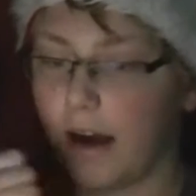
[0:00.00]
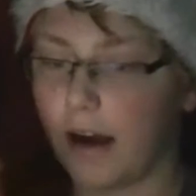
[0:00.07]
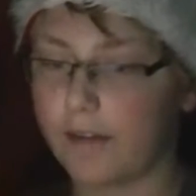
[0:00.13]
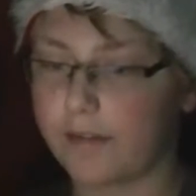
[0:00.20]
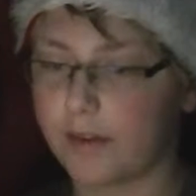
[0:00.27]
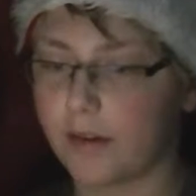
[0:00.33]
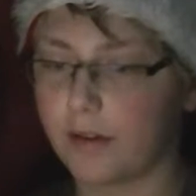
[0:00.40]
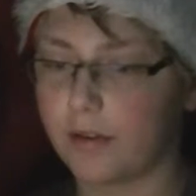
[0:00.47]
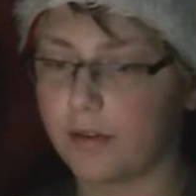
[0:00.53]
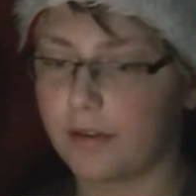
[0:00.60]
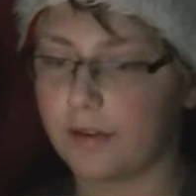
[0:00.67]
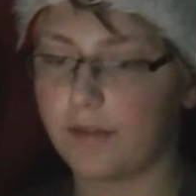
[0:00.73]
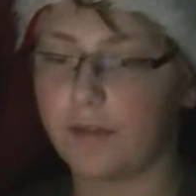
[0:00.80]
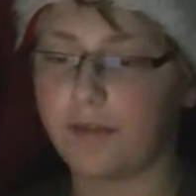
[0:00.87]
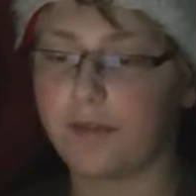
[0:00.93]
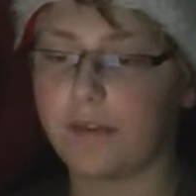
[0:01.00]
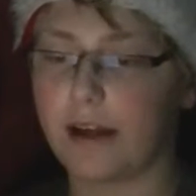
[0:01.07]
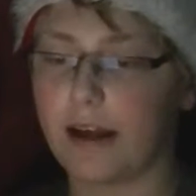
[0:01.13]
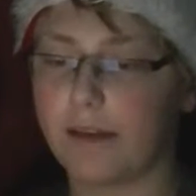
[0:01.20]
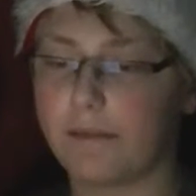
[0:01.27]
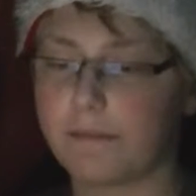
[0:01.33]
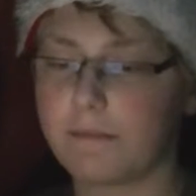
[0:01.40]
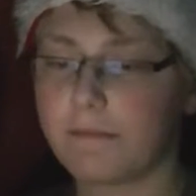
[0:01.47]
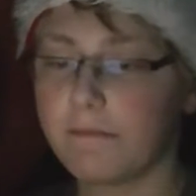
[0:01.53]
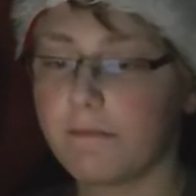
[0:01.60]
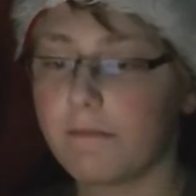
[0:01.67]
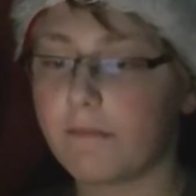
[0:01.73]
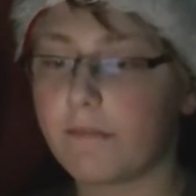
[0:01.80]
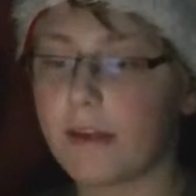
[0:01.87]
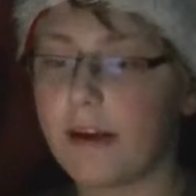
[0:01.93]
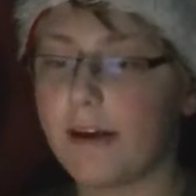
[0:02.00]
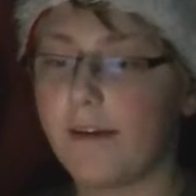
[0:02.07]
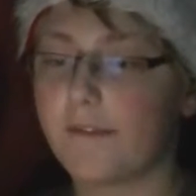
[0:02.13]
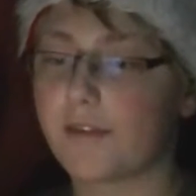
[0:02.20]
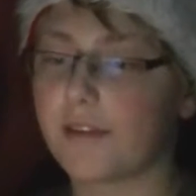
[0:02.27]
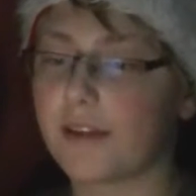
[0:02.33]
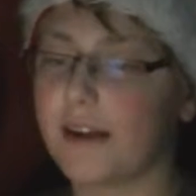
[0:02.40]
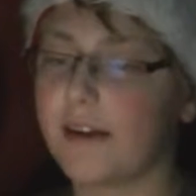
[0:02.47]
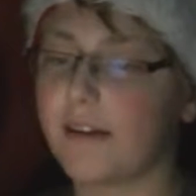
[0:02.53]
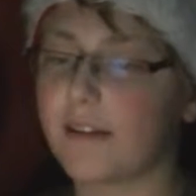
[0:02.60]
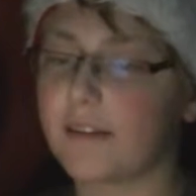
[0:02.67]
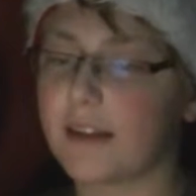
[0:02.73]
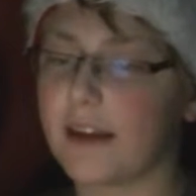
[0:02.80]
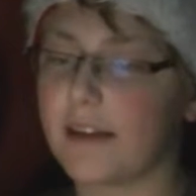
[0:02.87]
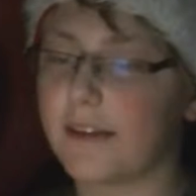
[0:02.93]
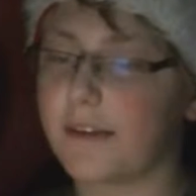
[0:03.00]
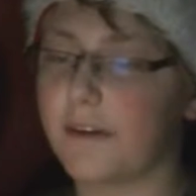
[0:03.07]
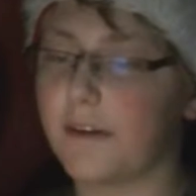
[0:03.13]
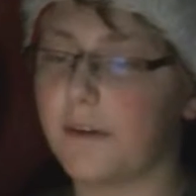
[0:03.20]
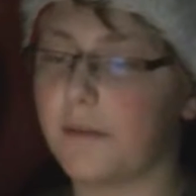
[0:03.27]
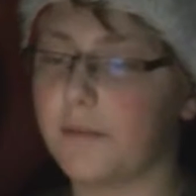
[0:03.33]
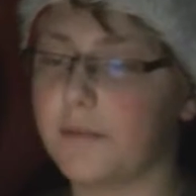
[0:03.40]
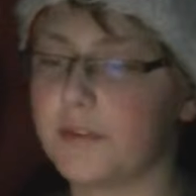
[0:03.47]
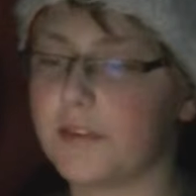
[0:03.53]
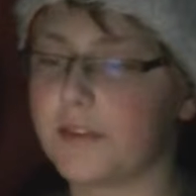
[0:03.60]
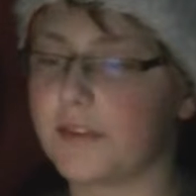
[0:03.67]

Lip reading: of the lord of the flat. For there lay the combs,